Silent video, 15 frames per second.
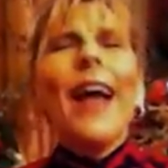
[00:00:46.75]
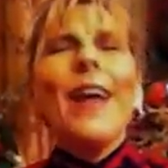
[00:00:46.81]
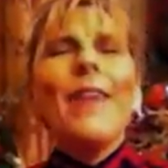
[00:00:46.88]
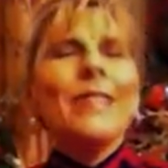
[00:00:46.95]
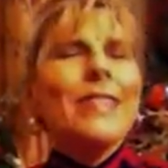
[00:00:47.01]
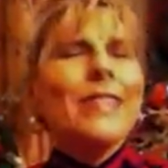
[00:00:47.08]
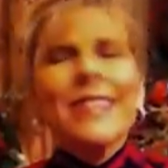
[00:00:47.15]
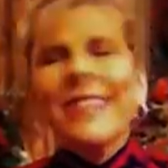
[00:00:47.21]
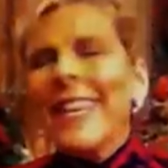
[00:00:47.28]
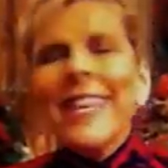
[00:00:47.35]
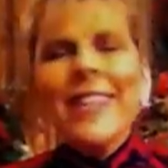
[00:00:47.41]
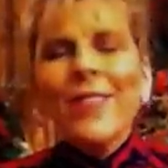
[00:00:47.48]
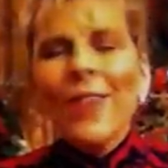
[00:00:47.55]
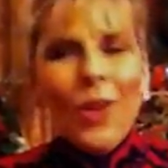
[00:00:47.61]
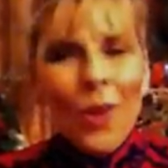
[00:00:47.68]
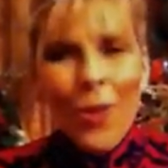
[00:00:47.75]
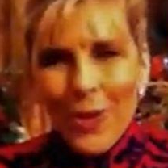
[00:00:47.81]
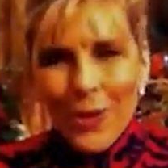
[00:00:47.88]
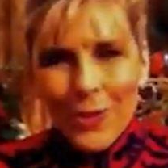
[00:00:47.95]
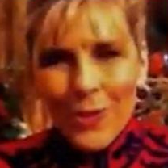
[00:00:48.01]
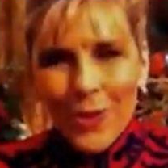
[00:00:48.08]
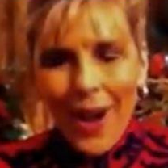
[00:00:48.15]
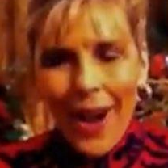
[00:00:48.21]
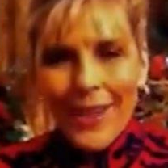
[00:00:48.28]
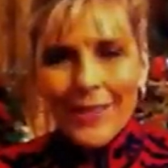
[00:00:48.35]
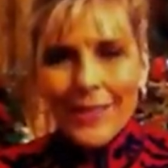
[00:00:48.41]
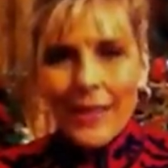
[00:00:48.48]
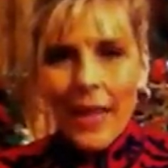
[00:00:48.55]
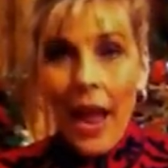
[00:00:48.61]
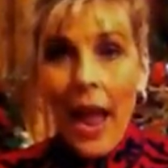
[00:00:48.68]
have seen the Lord's
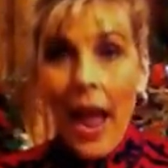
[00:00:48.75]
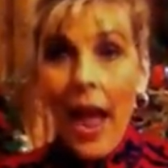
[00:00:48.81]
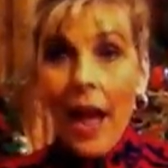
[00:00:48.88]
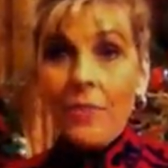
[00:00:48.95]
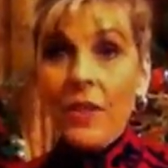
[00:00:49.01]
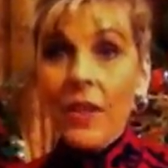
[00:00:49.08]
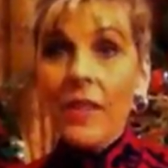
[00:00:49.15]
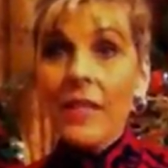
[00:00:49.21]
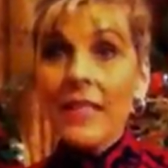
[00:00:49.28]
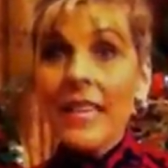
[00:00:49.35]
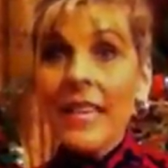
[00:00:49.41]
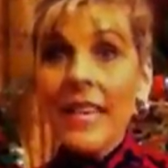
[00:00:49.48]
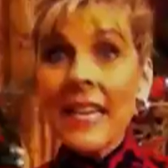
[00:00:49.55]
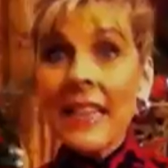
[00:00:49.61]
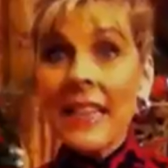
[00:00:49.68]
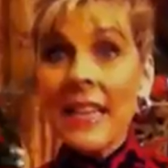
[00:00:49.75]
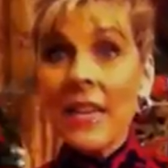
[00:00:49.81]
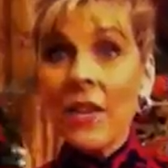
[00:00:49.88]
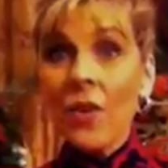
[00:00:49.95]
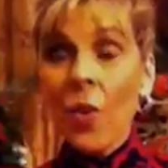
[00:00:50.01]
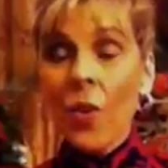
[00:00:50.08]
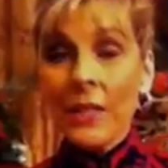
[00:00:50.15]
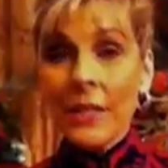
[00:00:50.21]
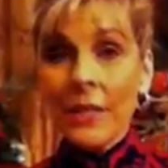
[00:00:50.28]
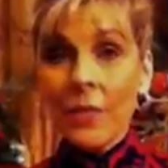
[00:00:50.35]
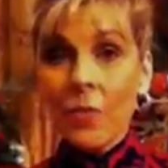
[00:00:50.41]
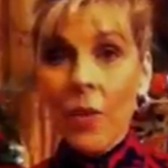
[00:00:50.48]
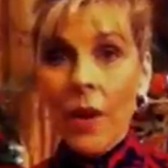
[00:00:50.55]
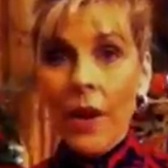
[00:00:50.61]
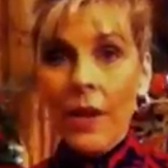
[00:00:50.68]
Christ. I've seen the
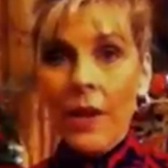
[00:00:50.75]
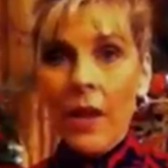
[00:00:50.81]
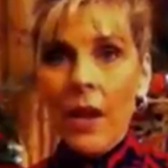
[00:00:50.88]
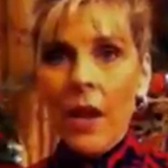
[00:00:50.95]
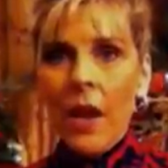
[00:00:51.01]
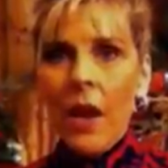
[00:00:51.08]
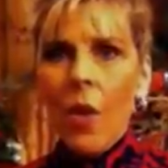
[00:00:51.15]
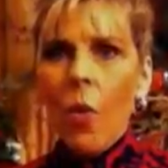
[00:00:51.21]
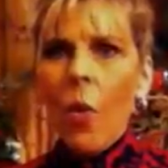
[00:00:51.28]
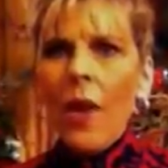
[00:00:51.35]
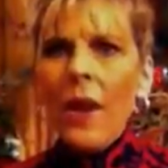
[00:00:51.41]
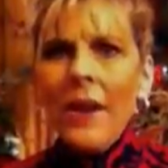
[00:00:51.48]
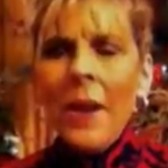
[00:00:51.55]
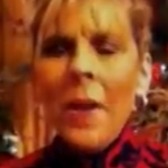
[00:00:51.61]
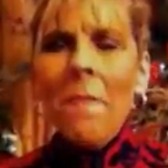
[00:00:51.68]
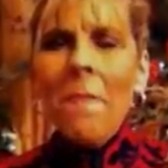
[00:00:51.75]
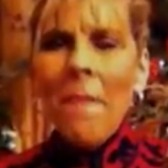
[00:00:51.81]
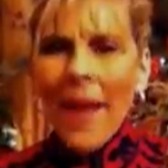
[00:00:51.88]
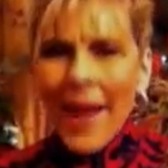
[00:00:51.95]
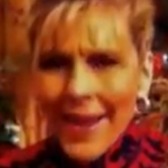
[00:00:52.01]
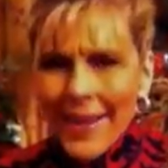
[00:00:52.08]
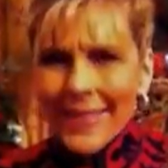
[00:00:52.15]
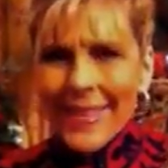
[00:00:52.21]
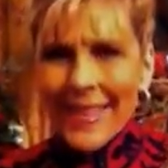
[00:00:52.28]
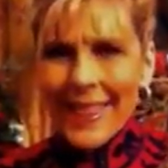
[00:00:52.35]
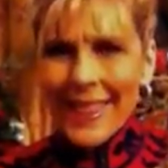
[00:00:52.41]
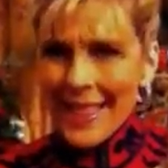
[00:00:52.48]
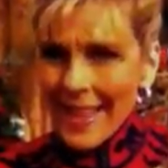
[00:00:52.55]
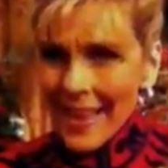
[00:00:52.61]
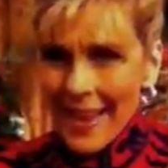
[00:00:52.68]
Anointed One." What an
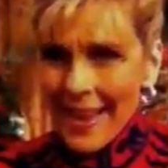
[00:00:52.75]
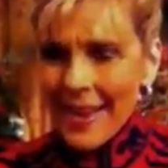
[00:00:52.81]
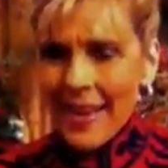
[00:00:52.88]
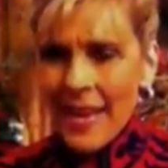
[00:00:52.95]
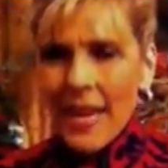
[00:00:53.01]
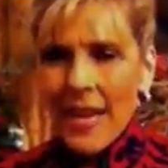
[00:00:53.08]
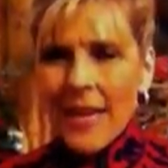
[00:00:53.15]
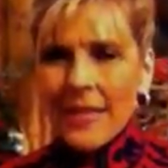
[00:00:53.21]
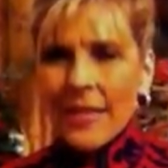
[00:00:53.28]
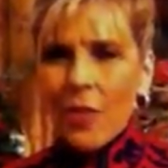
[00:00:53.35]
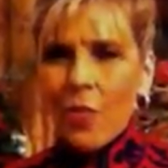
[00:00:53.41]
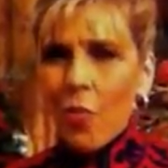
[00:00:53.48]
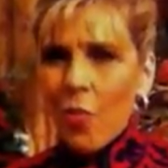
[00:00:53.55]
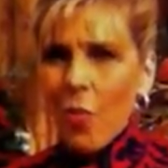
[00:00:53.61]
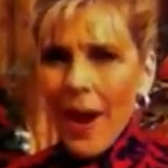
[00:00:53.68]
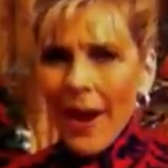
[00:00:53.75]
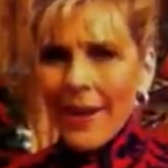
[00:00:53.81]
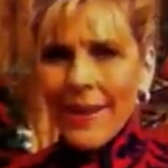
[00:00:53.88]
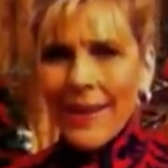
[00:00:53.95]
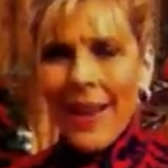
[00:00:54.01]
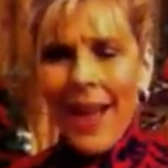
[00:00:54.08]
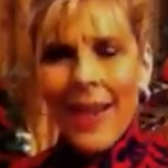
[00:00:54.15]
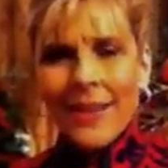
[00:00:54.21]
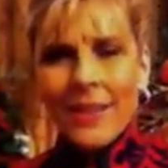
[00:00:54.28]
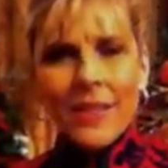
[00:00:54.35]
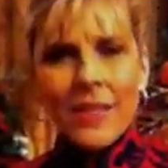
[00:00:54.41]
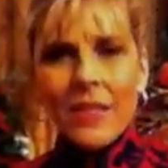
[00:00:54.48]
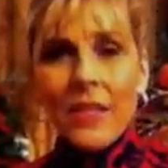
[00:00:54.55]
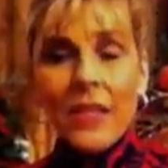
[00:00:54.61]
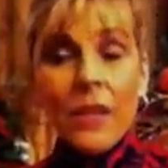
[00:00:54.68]
amazing thing to recognize
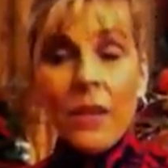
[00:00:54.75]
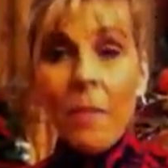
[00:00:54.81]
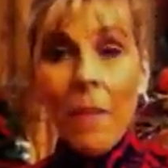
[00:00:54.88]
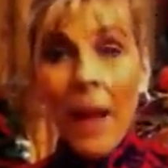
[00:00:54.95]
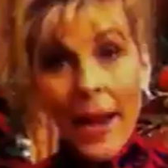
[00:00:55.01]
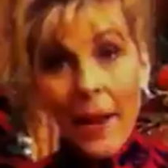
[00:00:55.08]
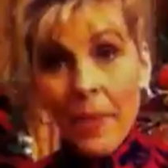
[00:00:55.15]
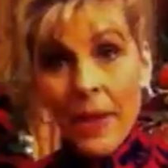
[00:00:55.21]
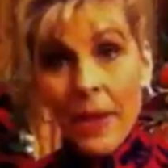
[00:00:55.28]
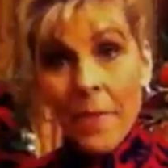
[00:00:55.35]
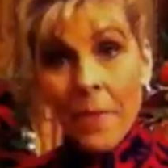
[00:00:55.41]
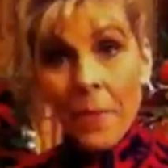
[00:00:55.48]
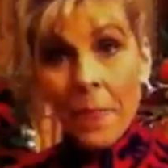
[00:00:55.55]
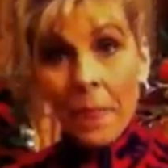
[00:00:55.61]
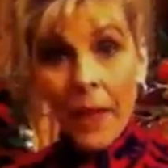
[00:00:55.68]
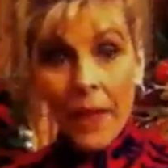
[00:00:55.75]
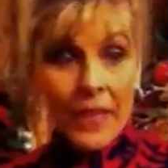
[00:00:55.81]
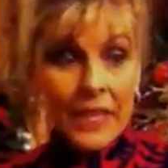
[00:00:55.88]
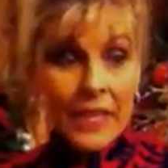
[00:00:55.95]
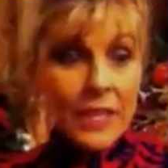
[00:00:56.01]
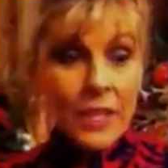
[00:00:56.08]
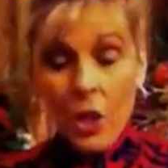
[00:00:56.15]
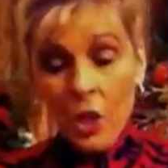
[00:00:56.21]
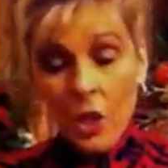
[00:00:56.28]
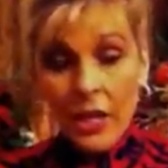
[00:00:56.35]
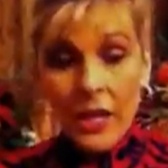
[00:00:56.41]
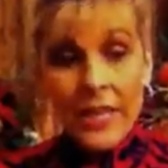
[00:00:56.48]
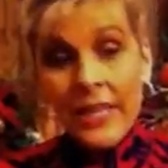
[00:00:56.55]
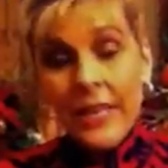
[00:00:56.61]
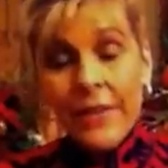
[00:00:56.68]
this little baby that didn't look
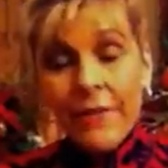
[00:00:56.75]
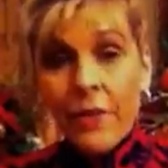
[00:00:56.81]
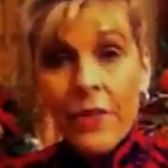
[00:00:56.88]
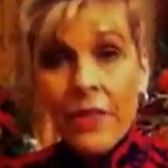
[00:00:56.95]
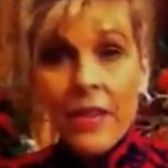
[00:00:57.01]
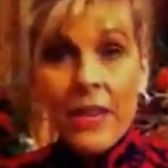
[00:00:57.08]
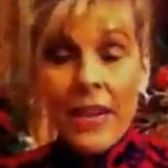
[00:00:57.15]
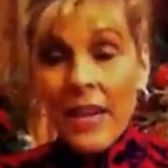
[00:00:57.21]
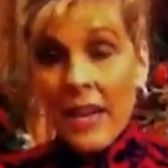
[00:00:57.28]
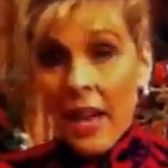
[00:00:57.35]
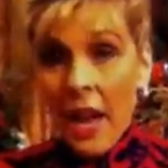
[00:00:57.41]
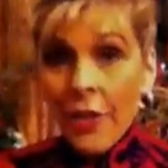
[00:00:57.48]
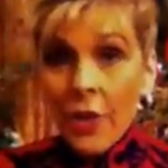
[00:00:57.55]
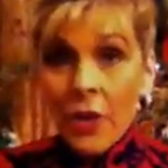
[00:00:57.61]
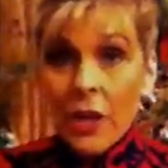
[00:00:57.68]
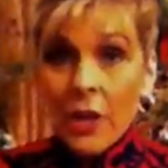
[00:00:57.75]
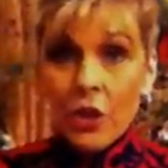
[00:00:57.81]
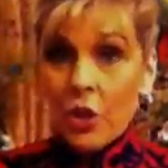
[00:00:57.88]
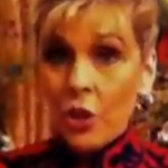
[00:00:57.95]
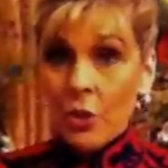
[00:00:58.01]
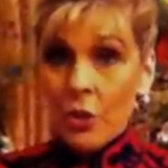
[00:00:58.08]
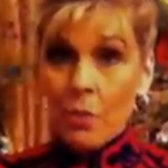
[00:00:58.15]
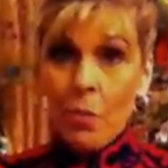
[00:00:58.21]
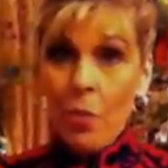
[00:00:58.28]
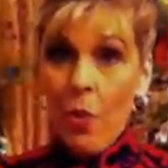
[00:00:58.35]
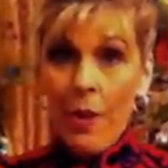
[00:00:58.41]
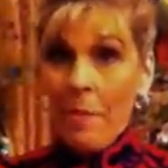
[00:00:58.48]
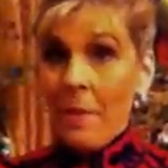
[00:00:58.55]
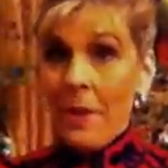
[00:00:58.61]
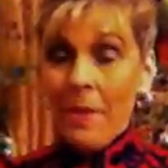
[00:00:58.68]
any different than any other little Jewish
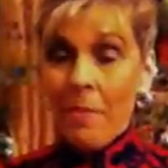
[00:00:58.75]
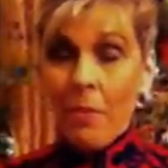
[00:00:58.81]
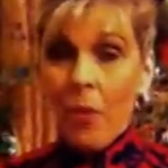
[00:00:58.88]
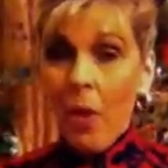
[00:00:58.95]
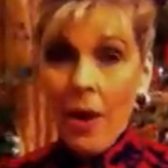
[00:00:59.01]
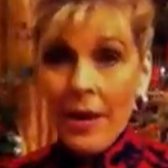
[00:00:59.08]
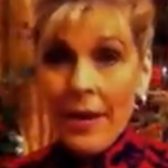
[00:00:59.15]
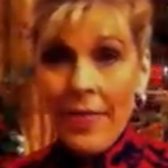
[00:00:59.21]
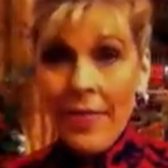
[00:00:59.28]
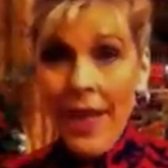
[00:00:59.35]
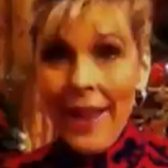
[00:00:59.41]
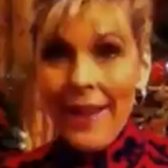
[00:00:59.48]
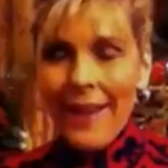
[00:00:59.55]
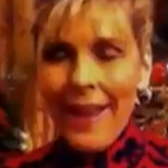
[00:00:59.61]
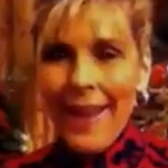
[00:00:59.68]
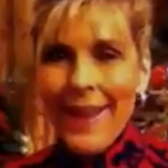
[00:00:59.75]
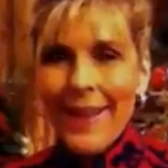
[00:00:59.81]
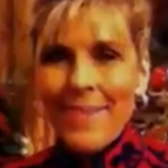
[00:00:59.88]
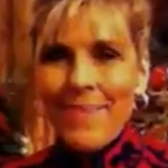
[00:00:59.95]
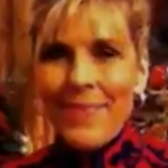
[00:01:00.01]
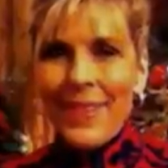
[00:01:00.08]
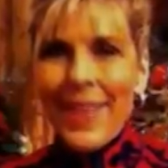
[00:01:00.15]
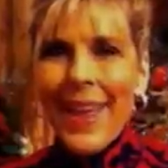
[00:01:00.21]
boy being brought in that day.